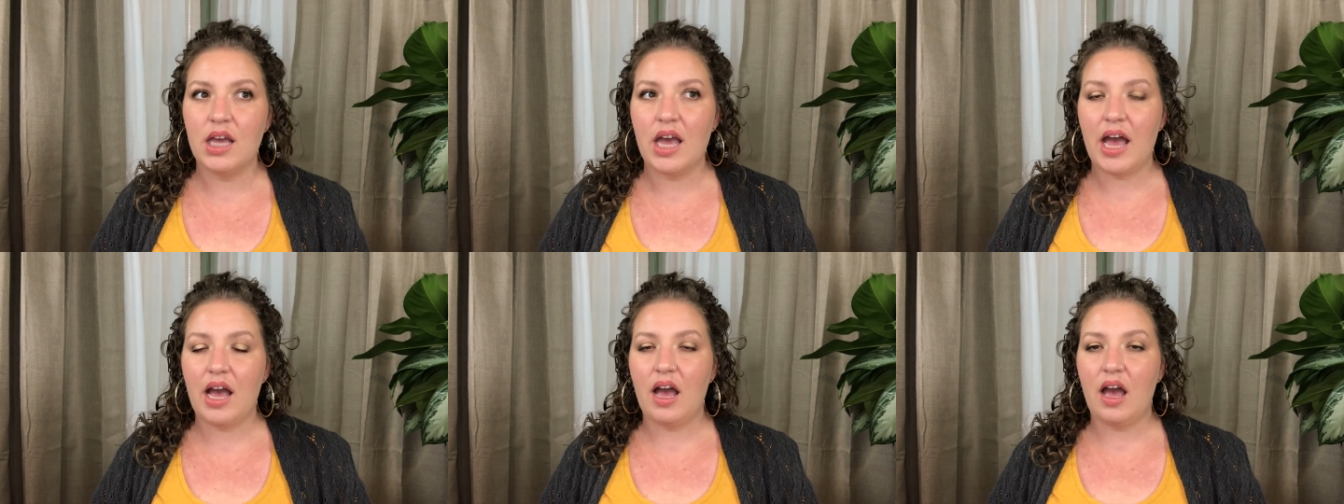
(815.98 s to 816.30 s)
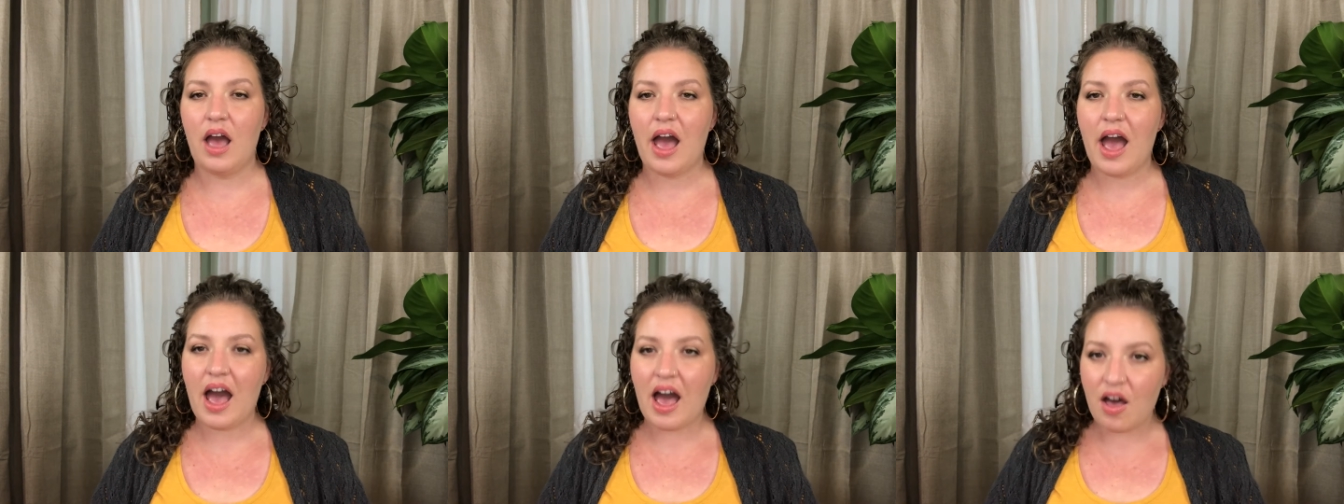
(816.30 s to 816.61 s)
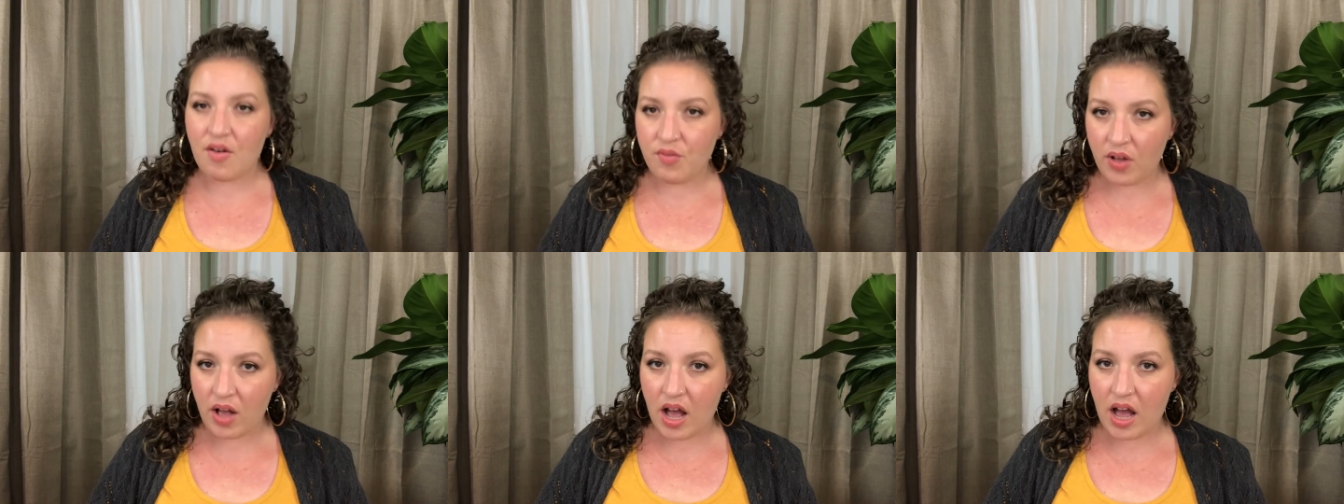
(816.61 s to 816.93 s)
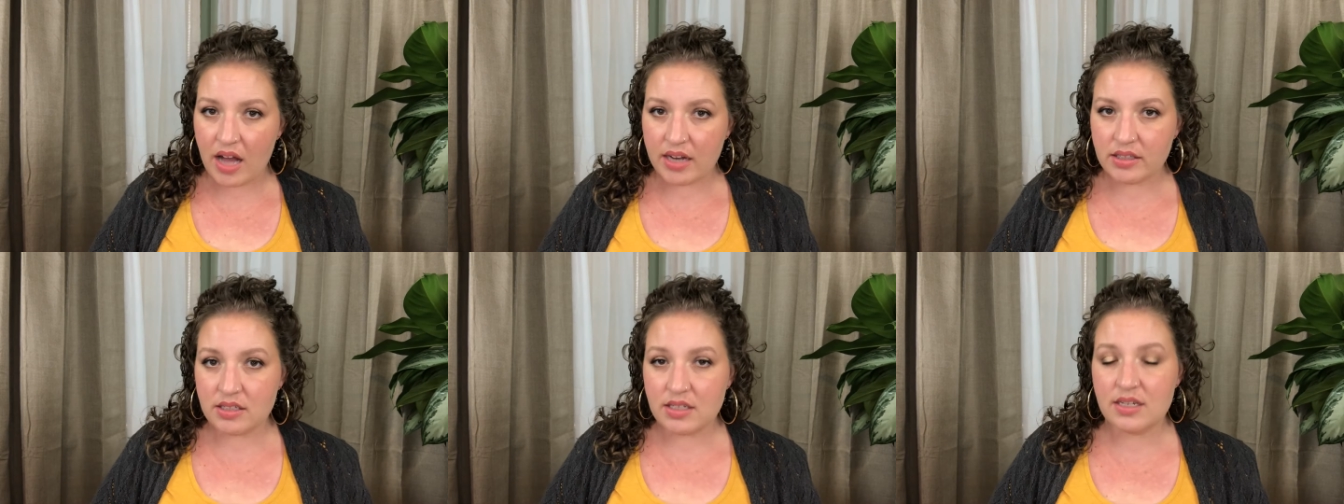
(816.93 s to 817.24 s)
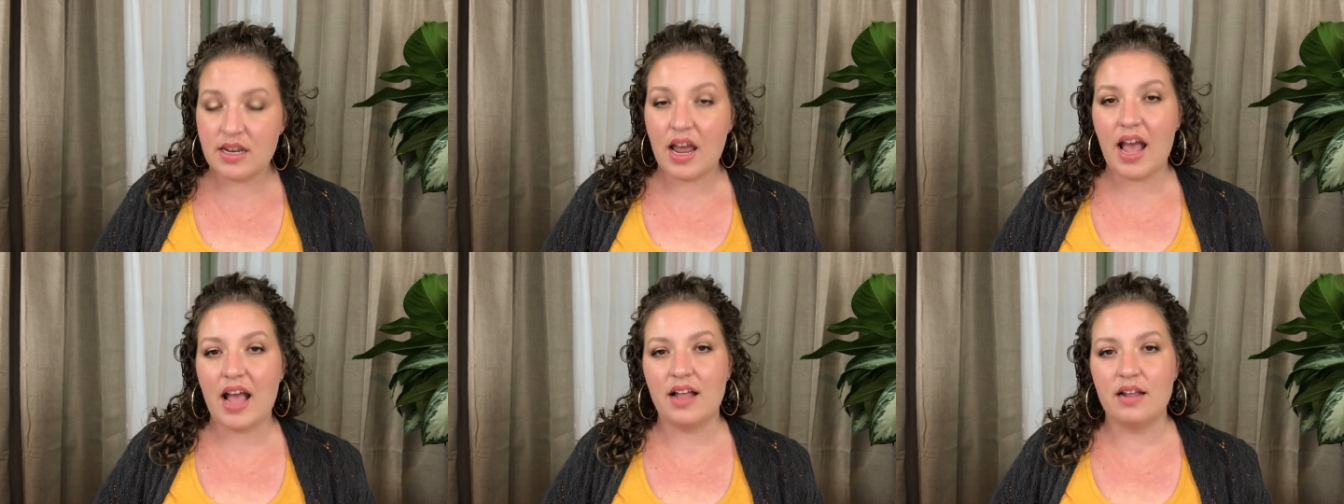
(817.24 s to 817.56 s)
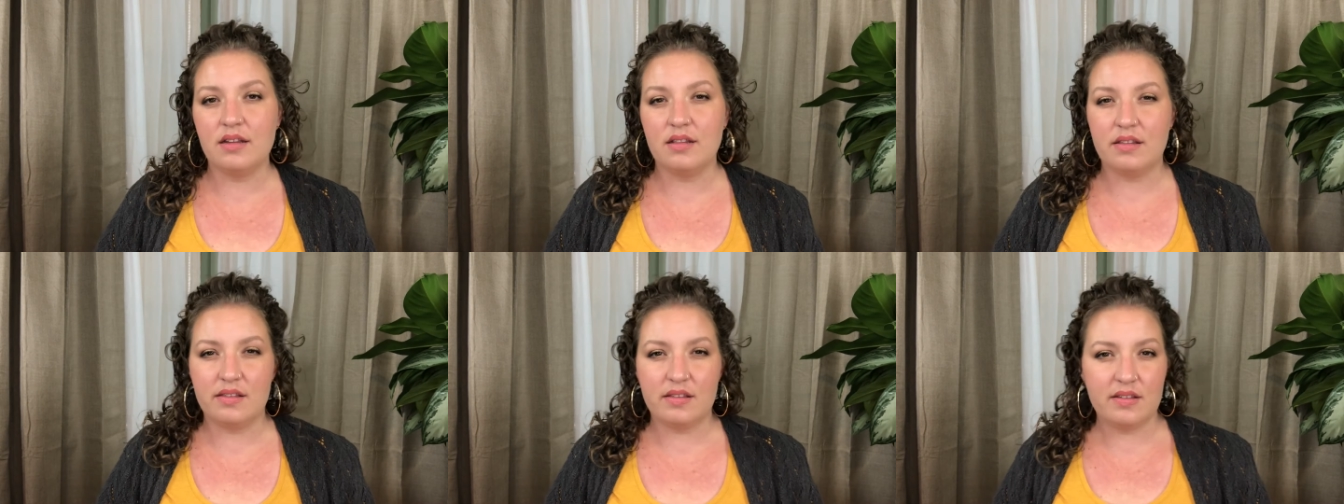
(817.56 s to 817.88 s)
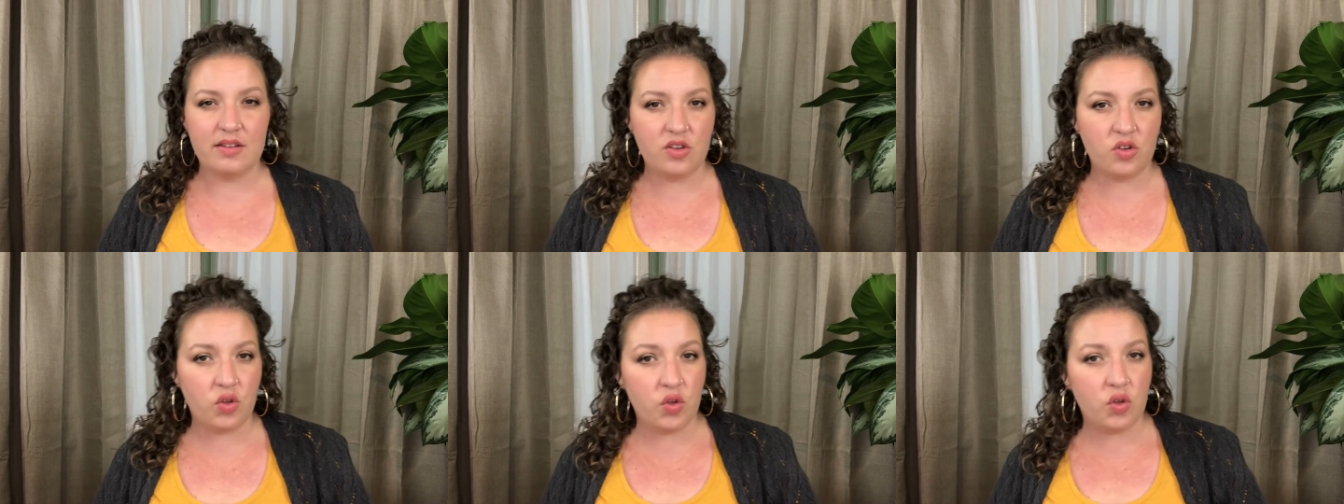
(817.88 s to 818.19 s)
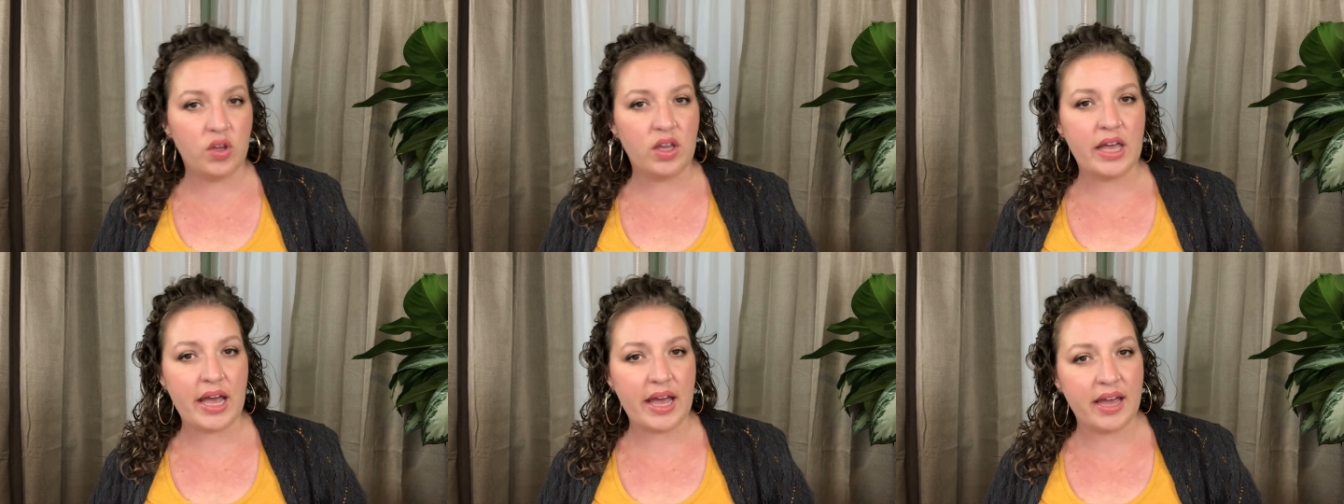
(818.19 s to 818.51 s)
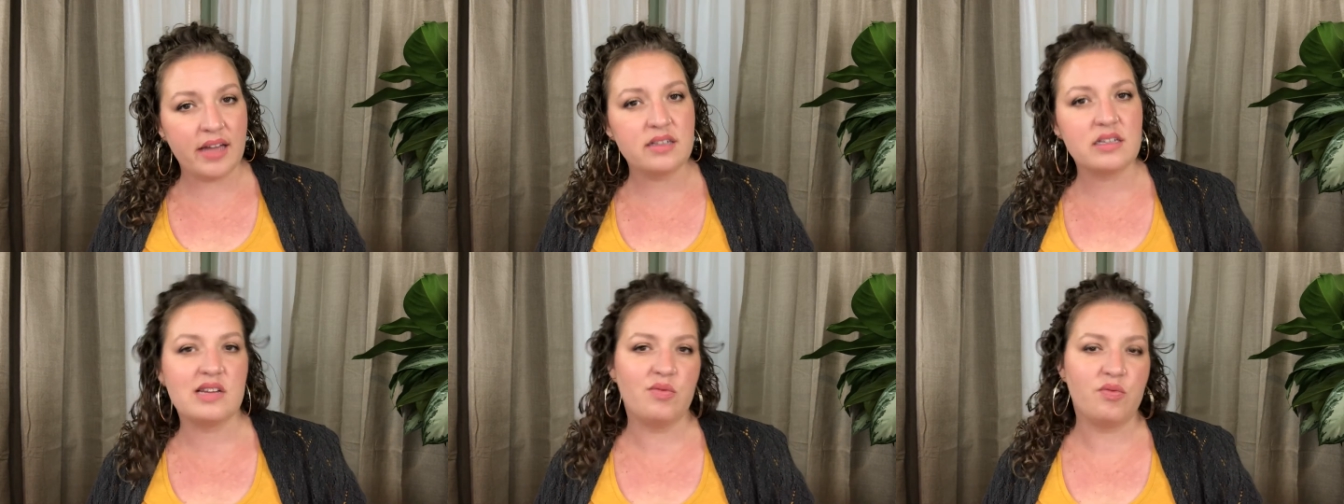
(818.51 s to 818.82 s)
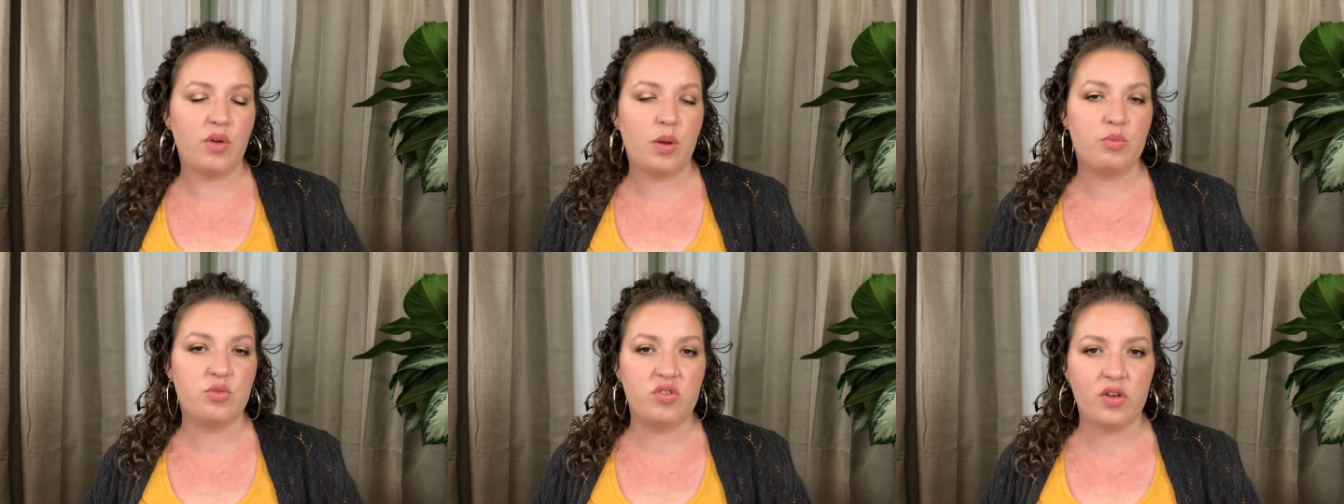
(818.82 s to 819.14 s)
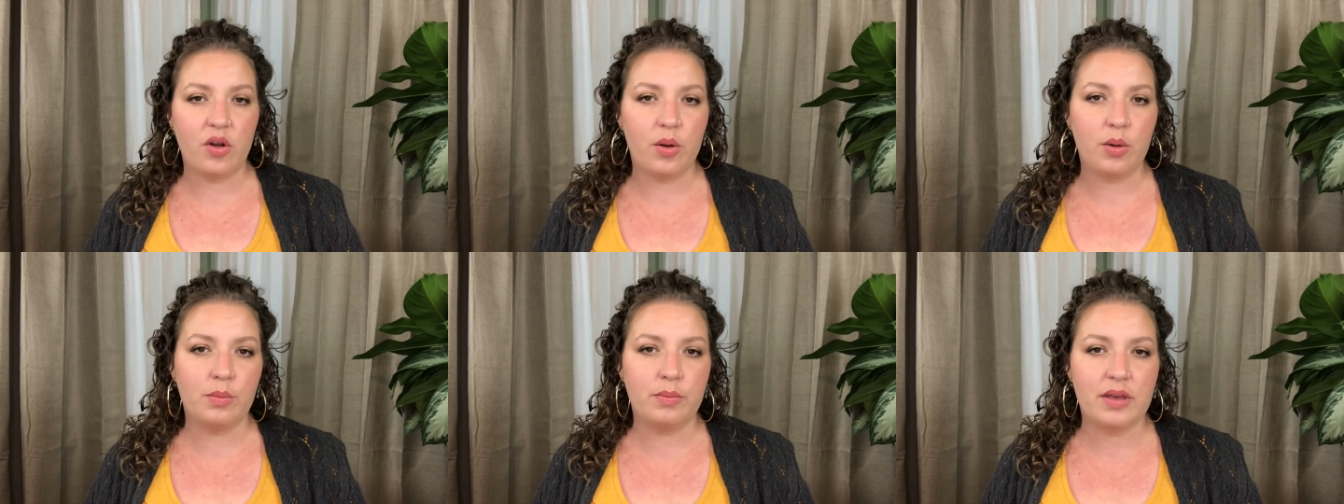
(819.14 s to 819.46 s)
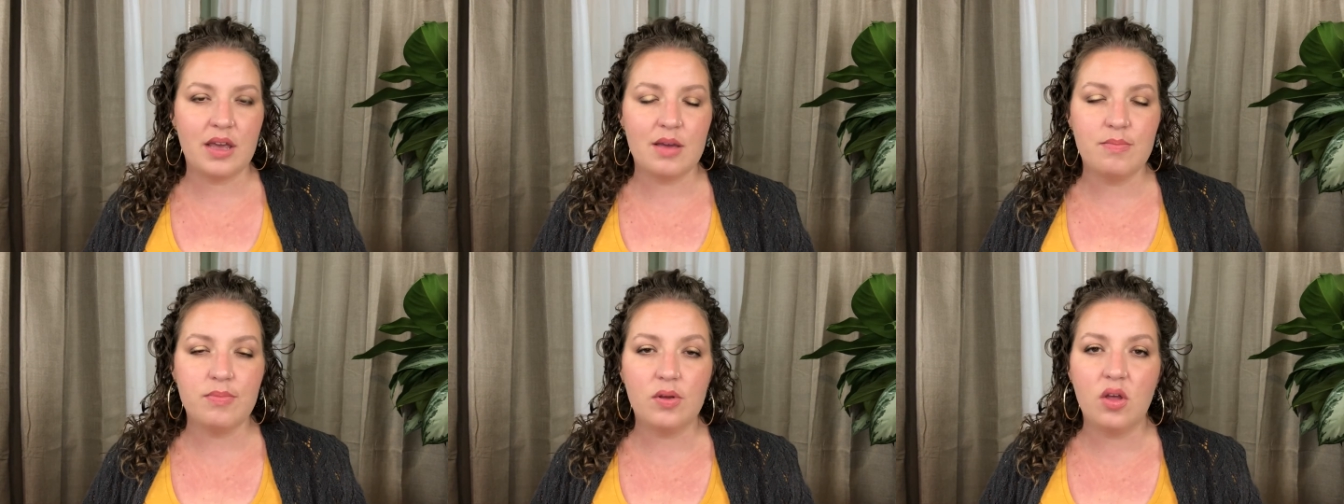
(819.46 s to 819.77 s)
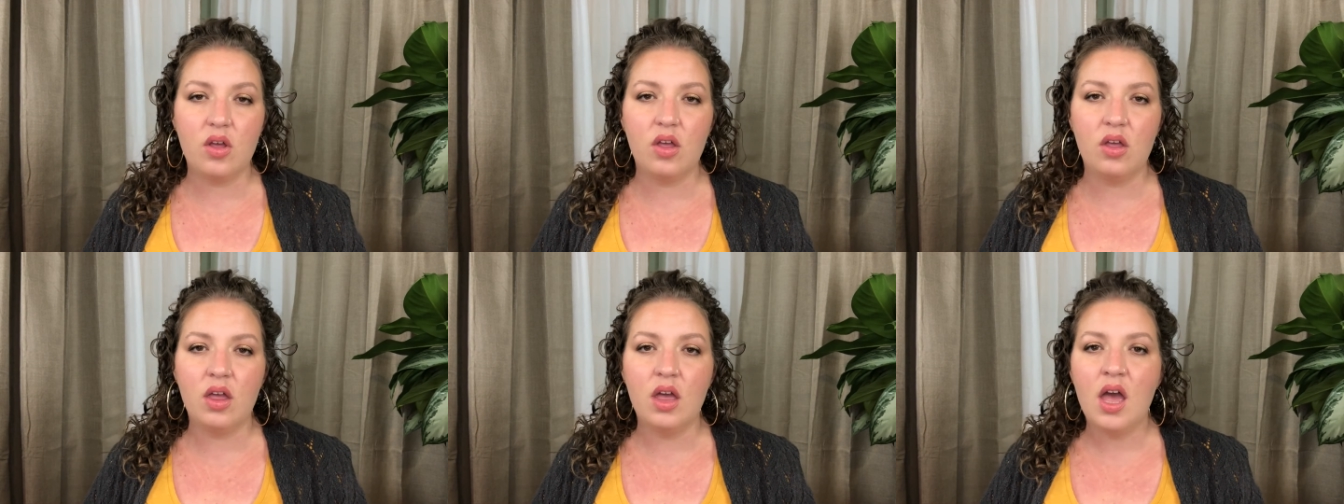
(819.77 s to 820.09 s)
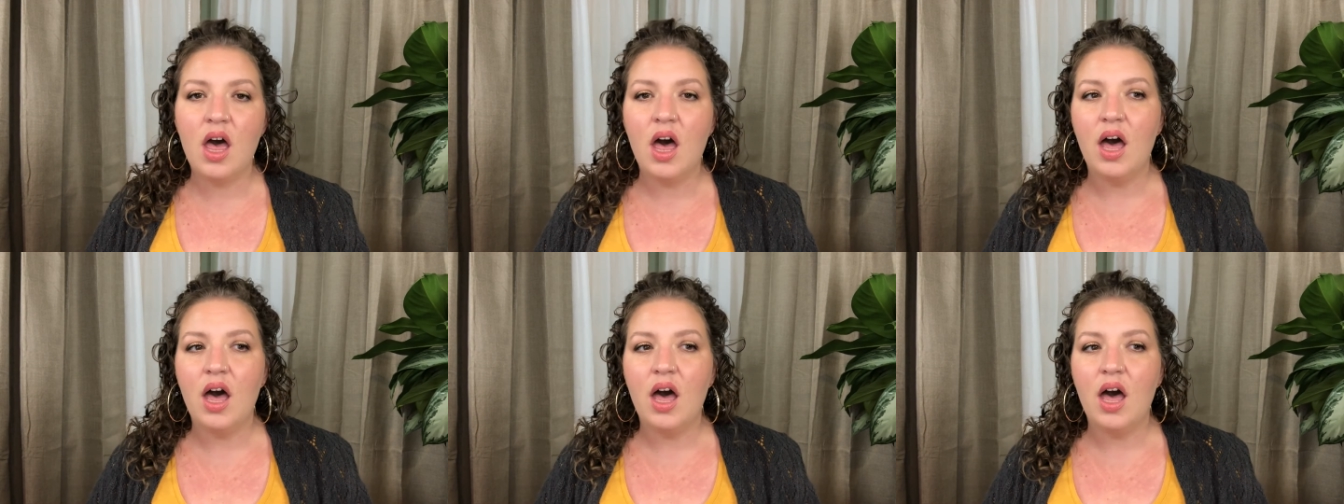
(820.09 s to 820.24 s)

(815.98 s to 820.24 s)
have gotten and still get from certain people,